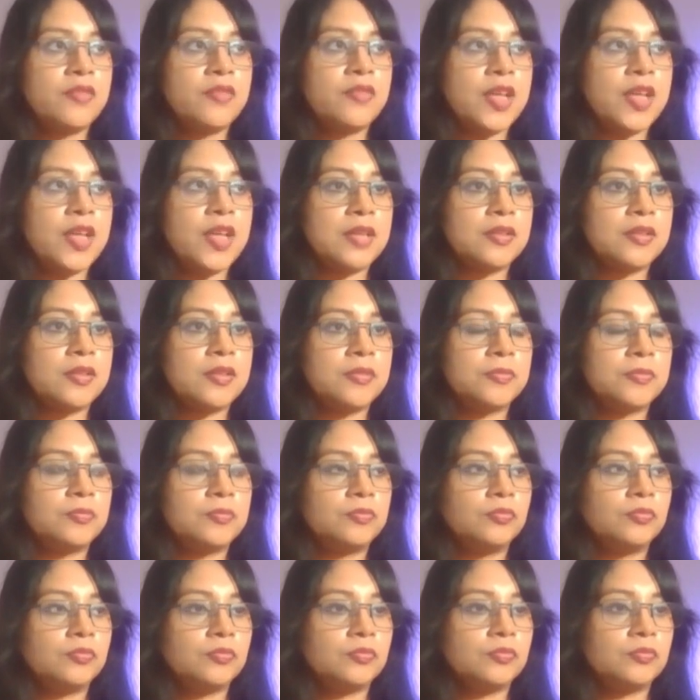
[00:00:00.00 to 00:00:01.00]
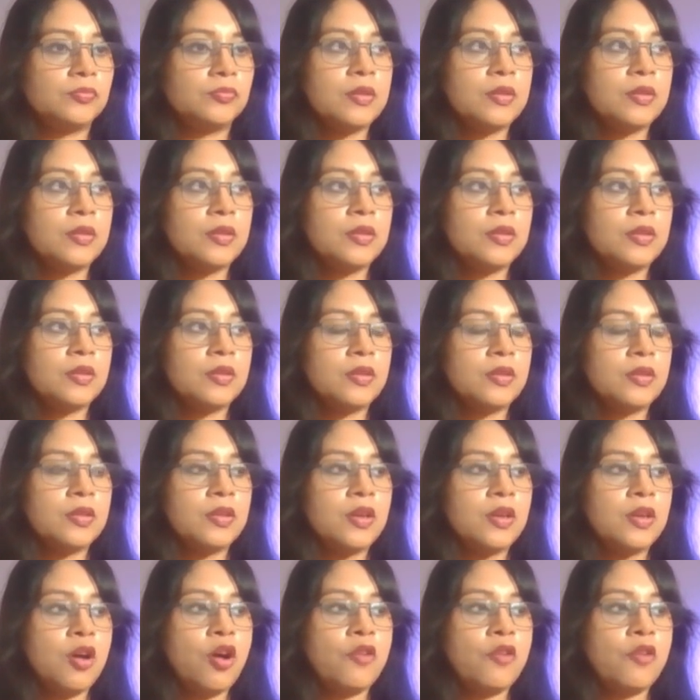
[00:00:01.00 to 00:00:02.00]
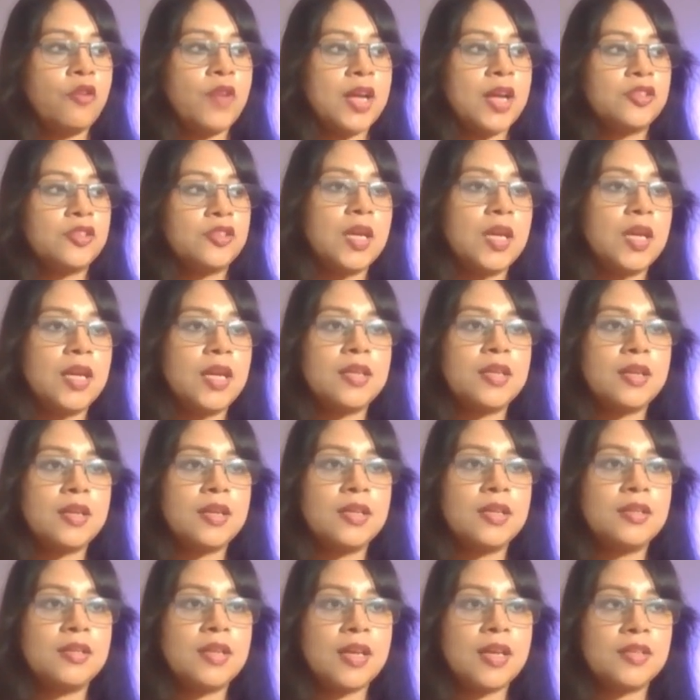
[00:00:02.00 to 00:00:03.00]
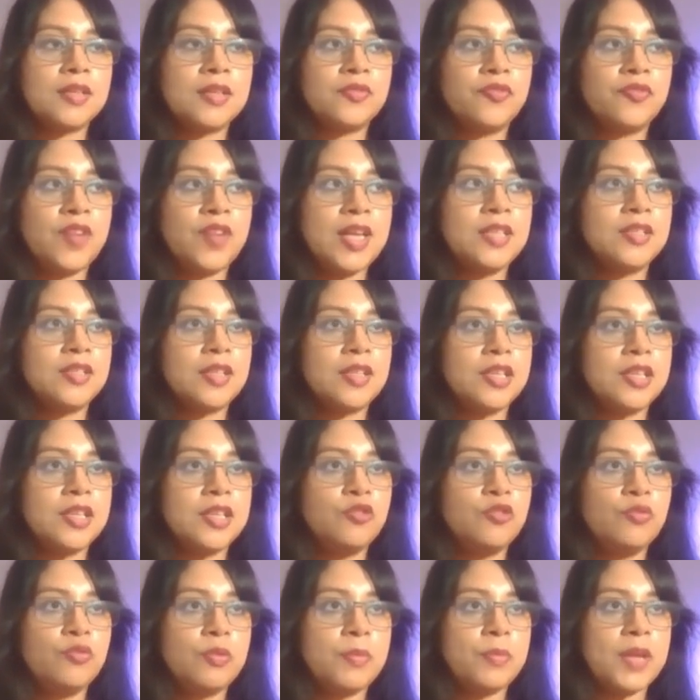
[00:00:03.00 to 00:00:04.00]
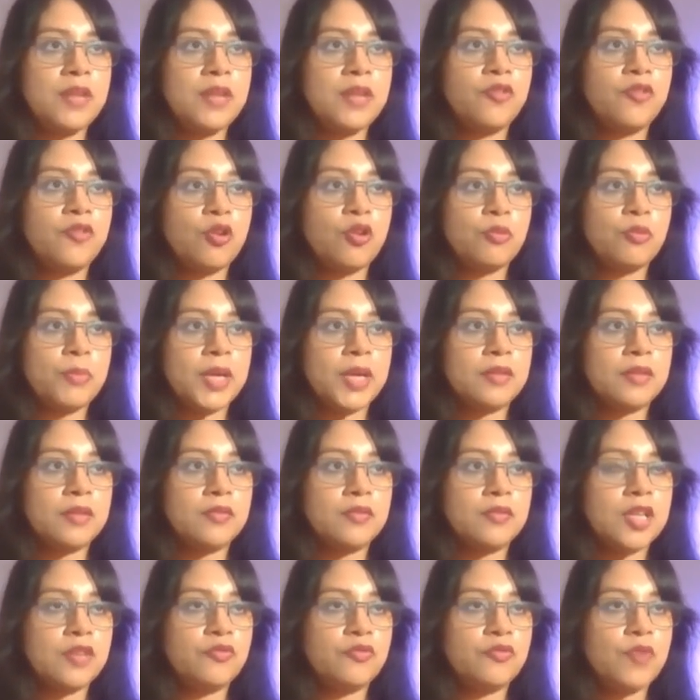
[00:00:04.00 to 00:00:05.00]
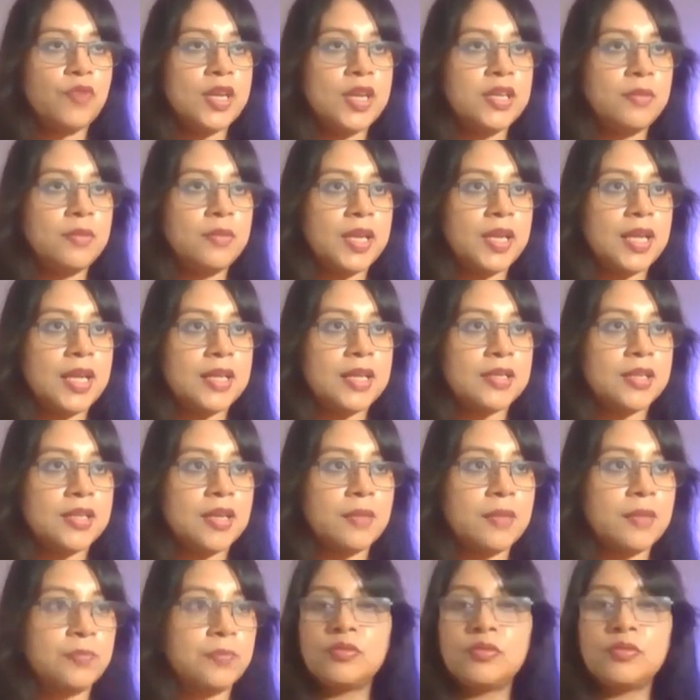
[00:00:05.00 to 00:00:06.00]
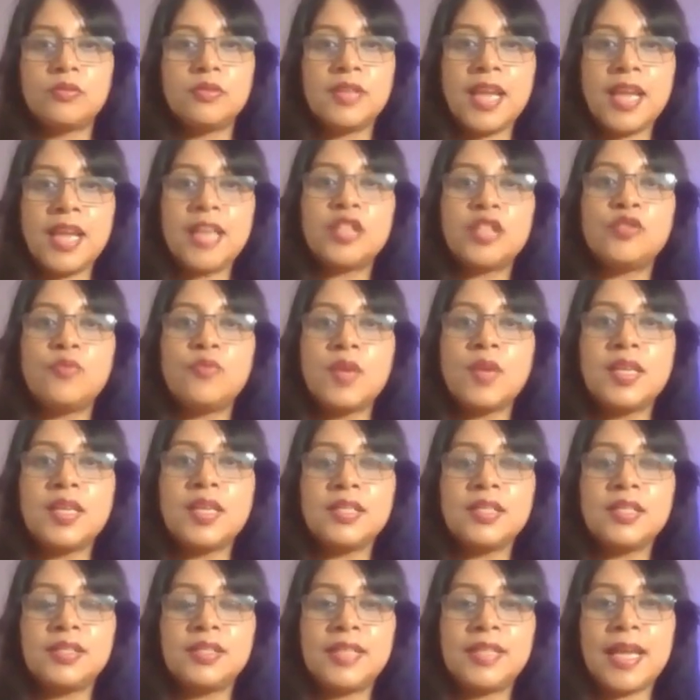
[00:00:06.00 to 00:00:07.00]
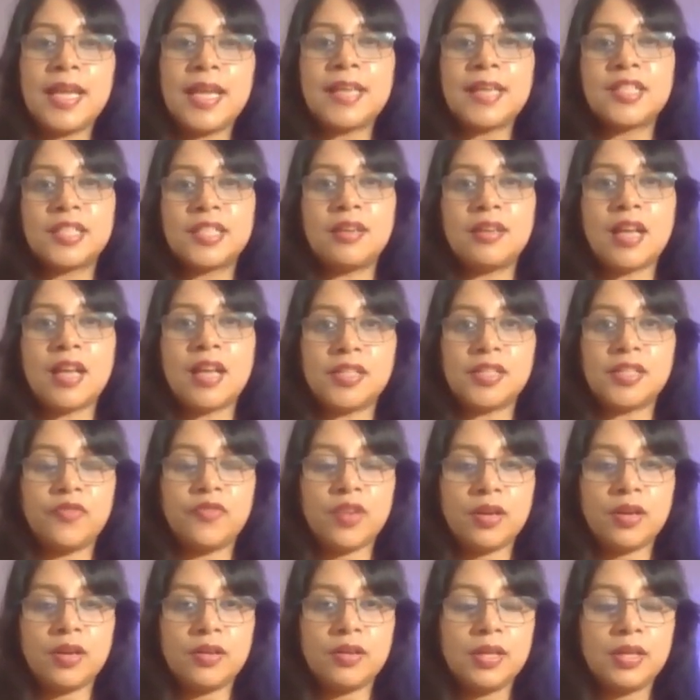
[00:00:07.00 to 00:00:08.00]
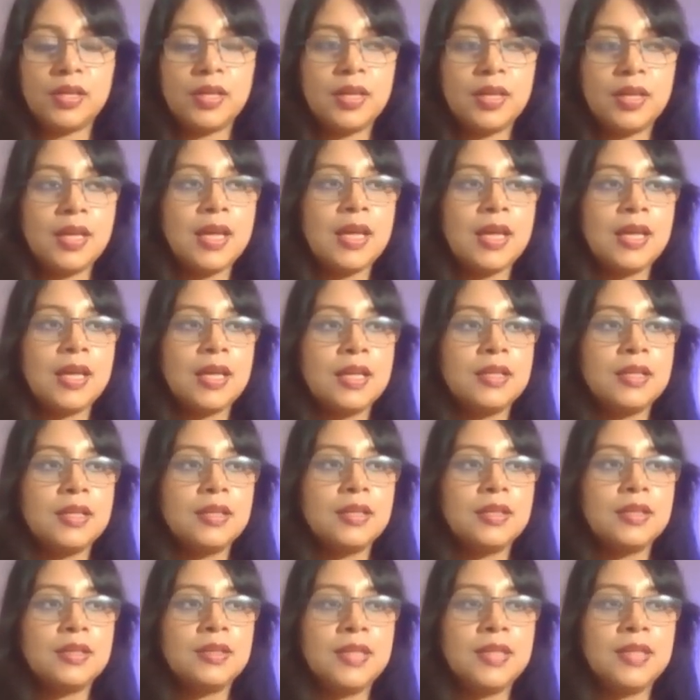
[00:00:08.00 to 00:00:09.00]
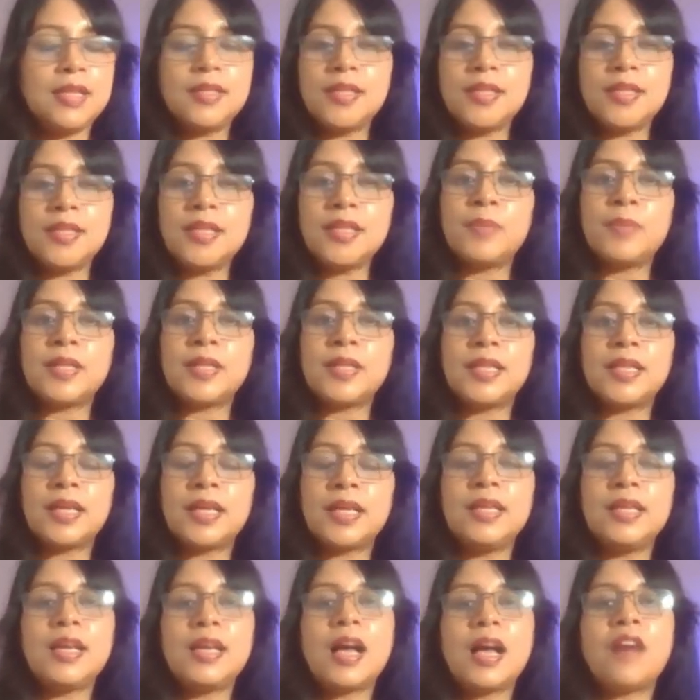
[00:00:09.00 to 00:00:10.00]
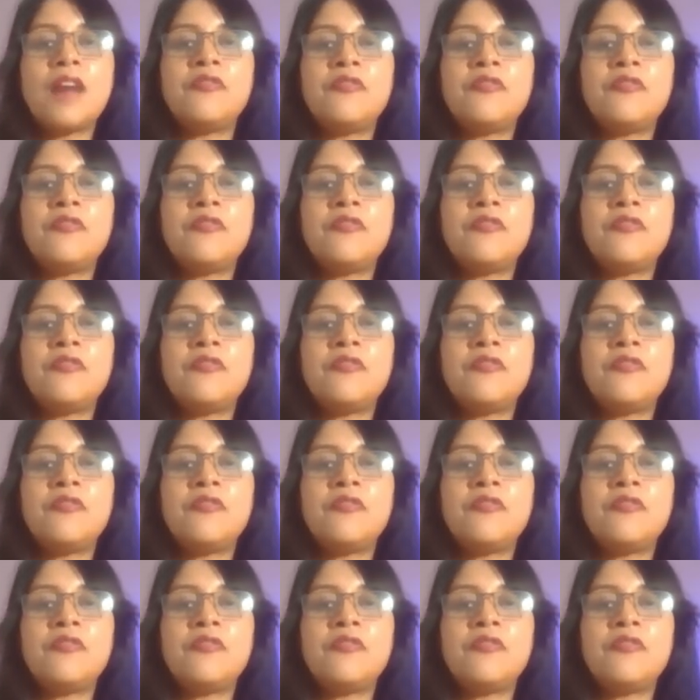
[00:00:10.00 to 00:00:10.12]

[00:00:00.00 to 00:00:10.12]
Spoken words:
event. All right, it has fetched the new email for me. That one email has come. Next one is text classifier. This is basically a